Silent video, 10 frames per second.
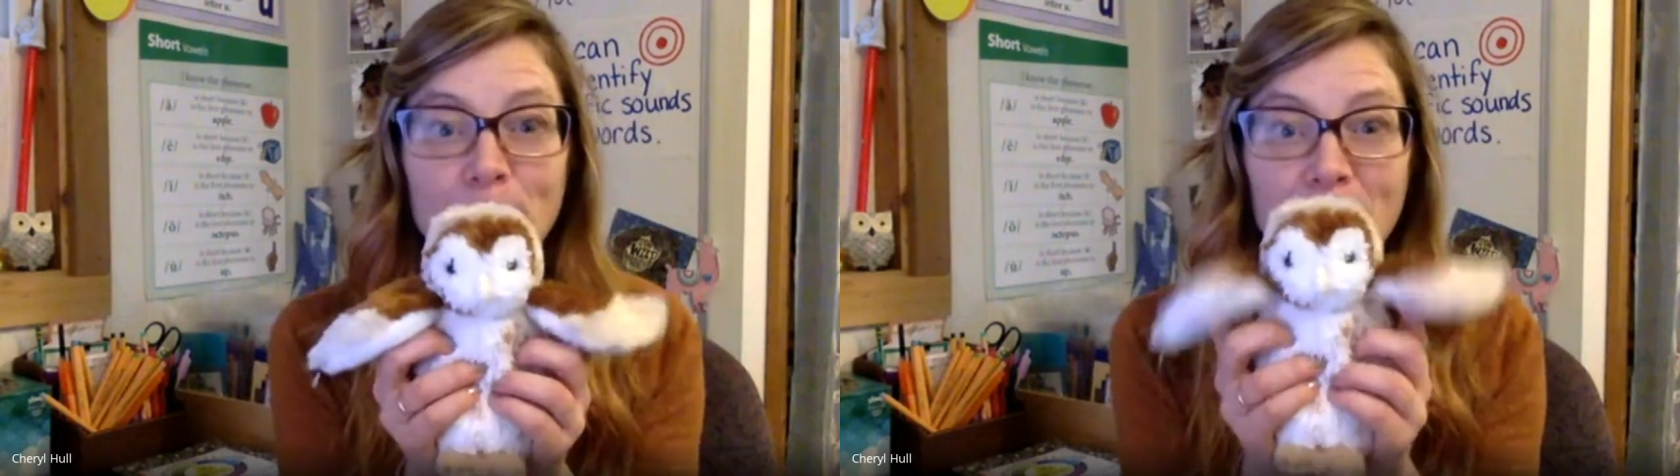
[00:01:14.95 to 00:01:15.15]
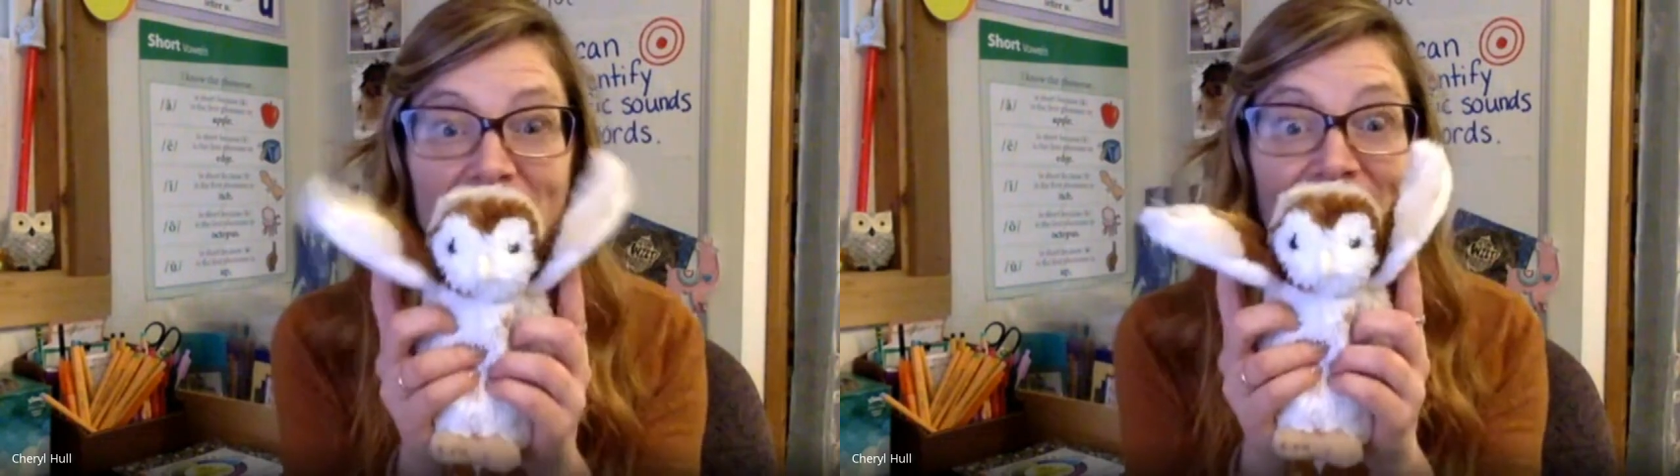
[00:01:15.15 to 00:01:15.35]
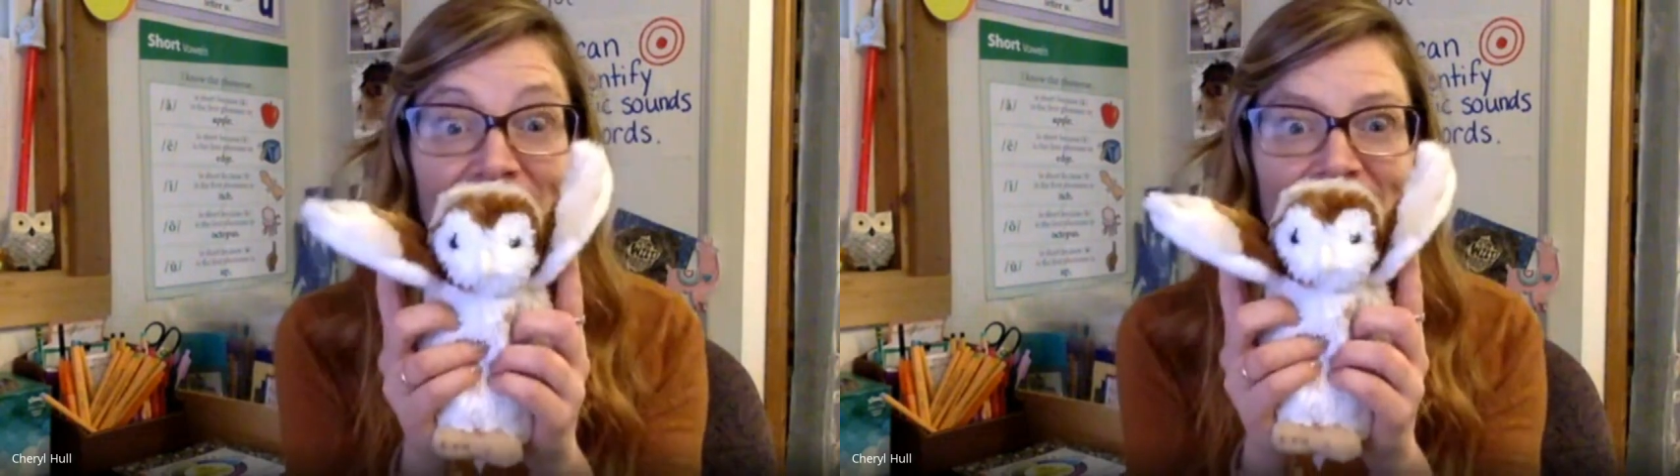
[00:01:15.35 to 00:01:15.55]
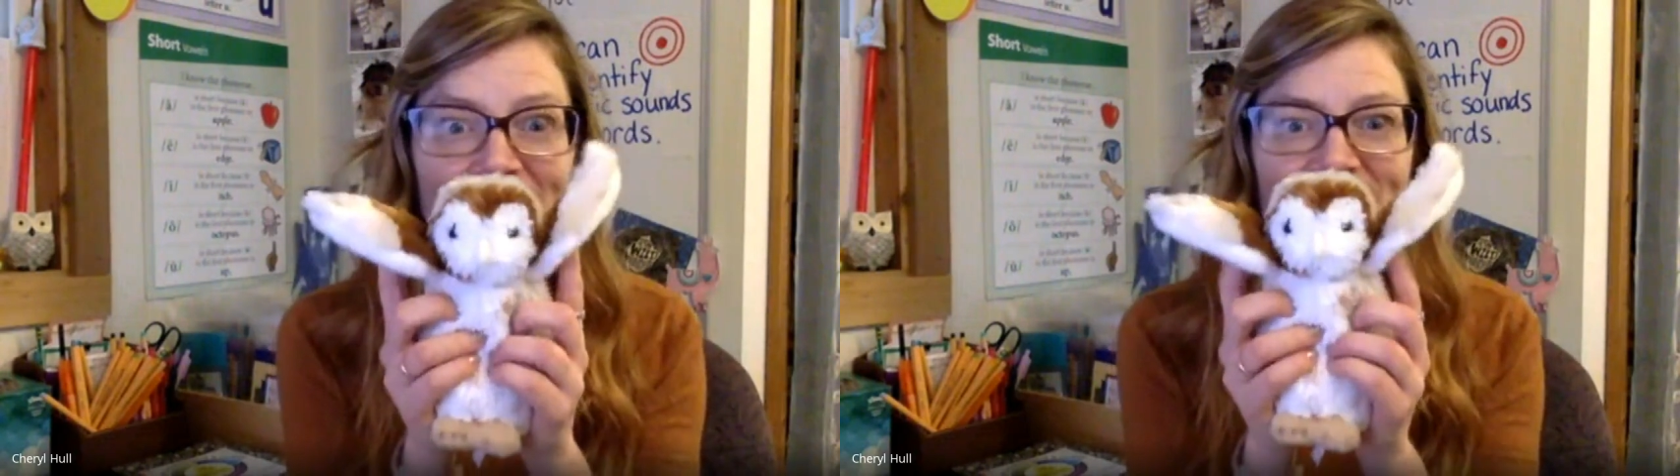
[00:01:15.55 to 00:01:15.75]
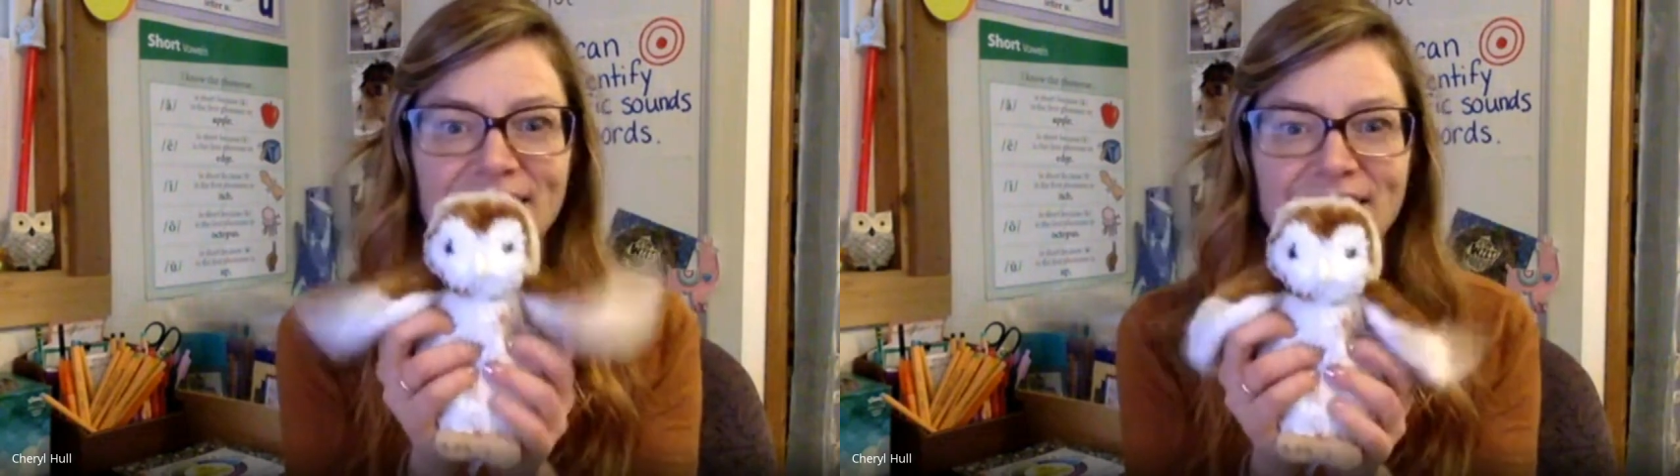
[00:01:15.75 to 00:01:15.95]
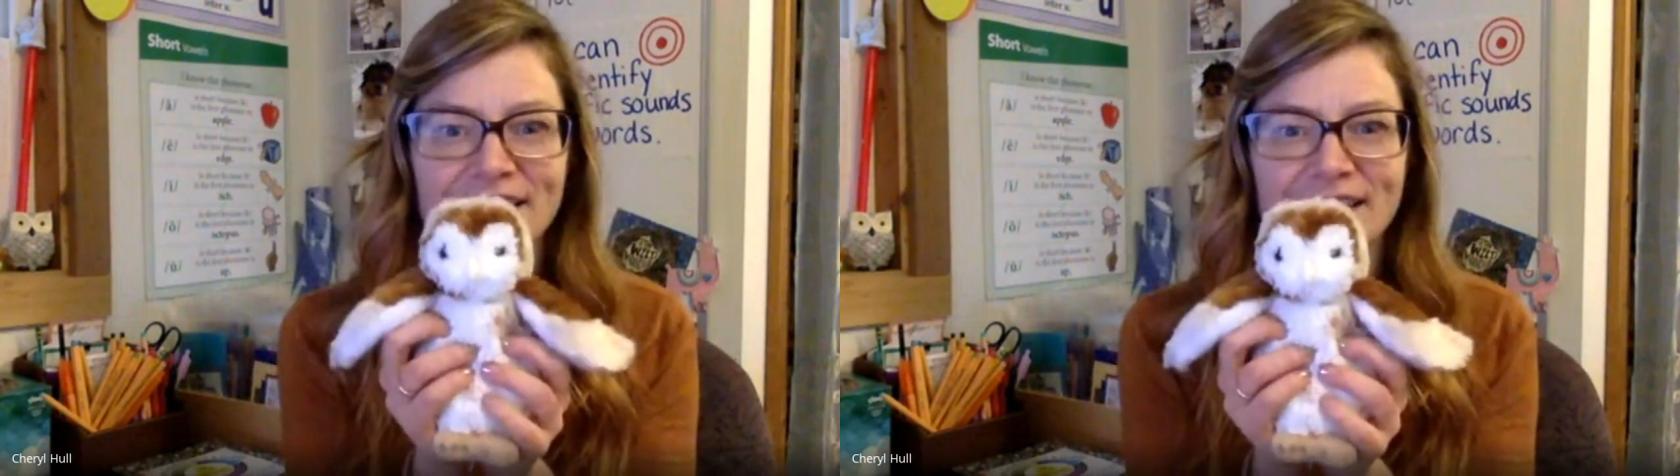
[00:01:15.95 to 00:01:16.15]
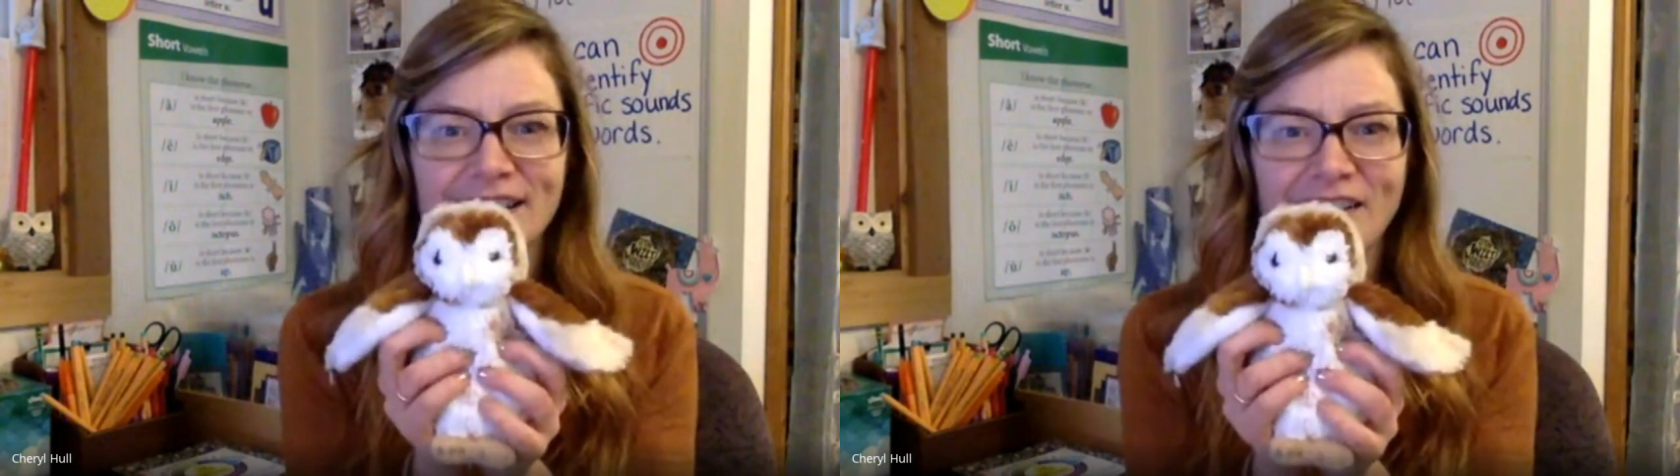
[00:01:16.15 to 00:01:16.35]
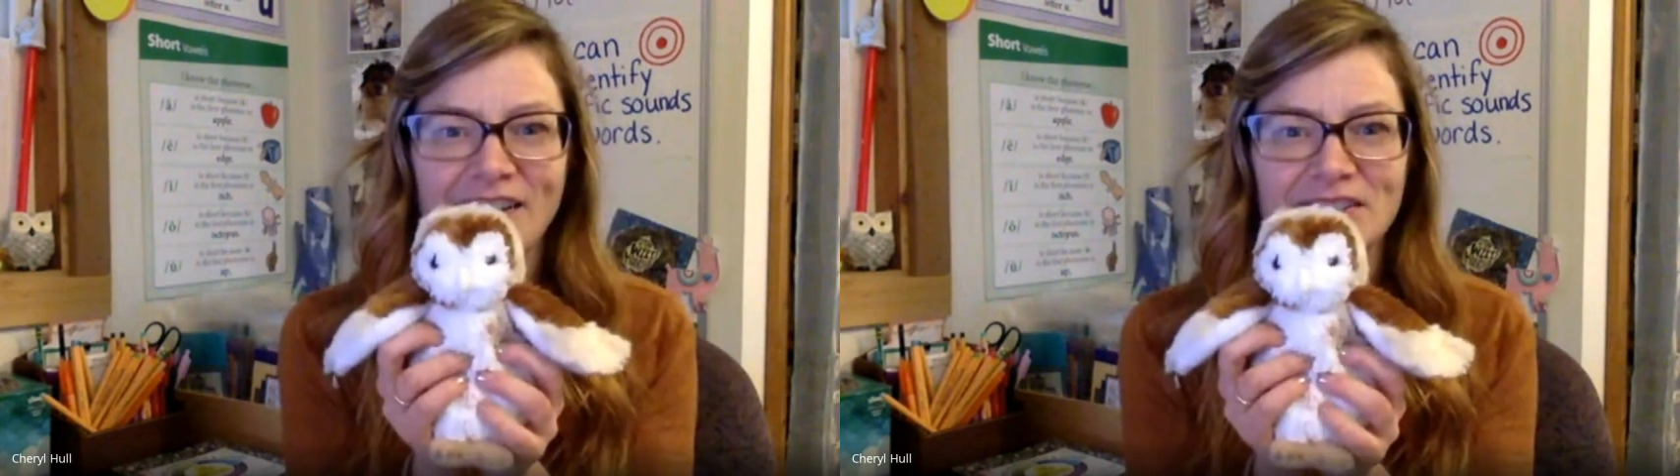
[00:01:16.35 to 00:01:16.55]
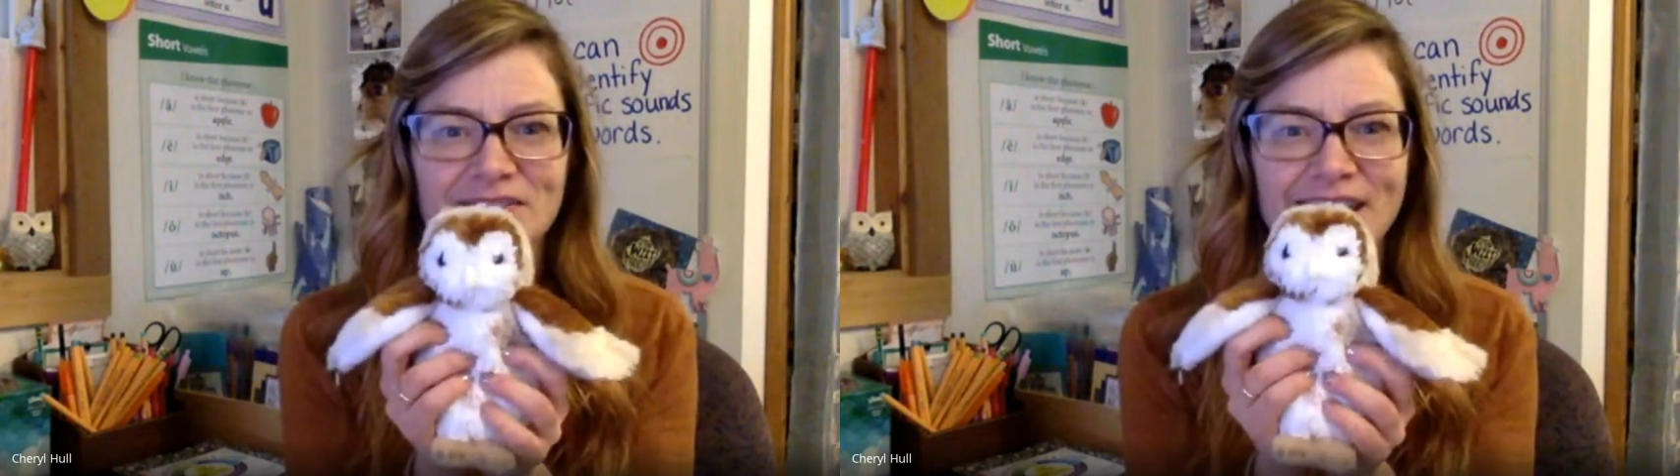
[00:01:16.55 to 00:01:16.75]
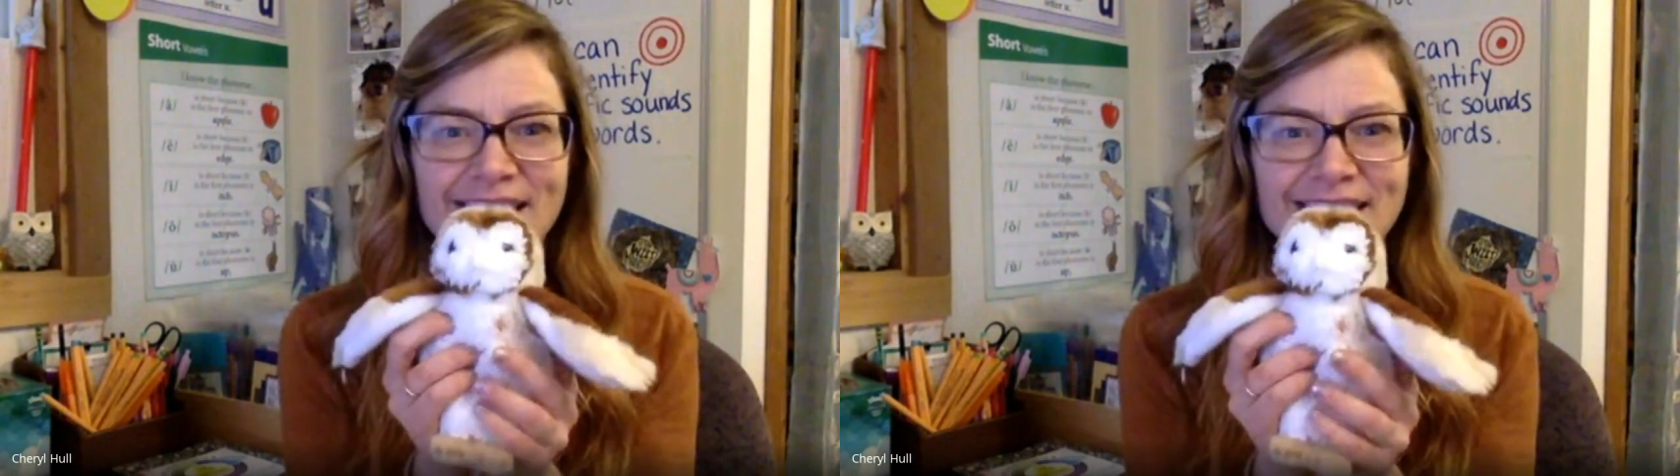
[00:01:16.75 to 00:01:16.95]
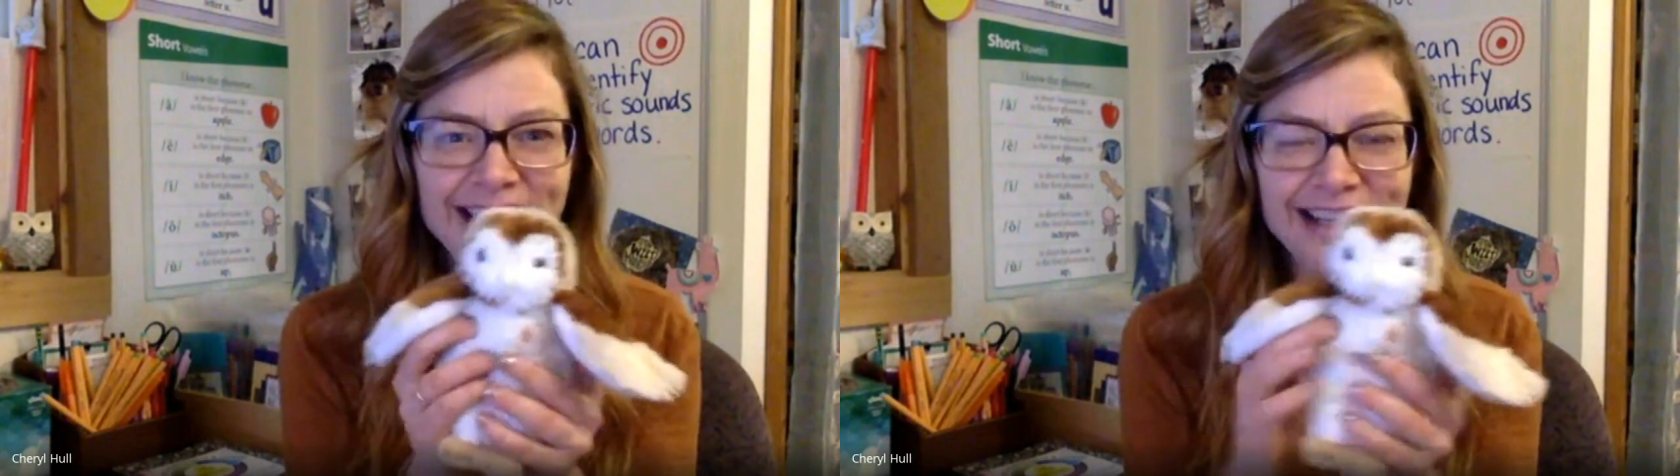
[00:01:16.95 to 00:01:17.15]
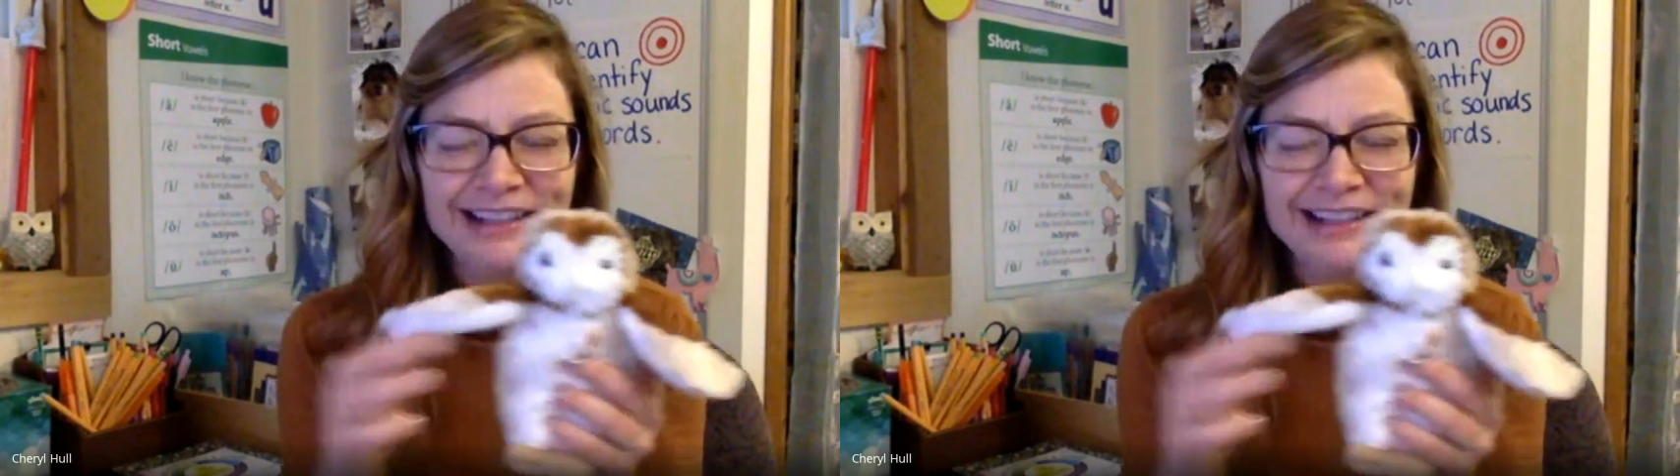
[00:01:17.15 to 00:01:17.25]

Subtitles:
big. Are you ready?